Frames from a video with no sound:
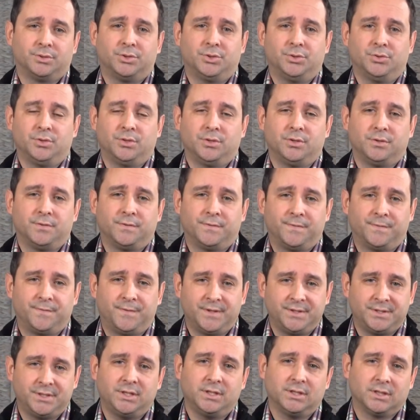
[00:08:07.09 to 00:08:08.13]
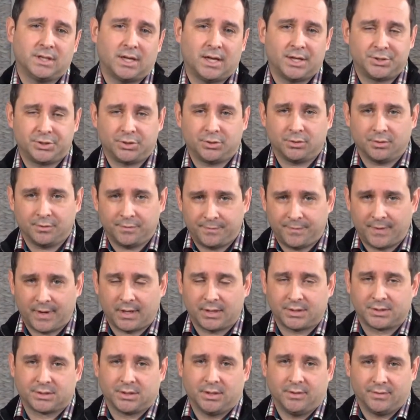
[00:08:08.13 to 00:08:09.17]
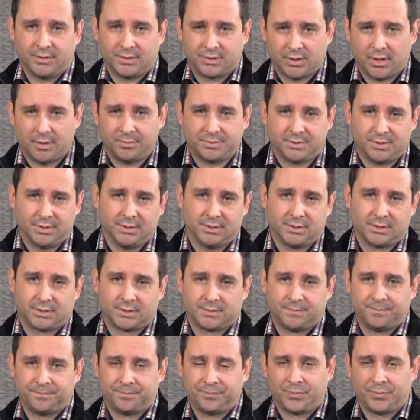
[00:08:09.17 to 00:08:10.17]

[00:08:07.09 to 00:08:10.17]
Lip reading: to the physiological effects of a substance,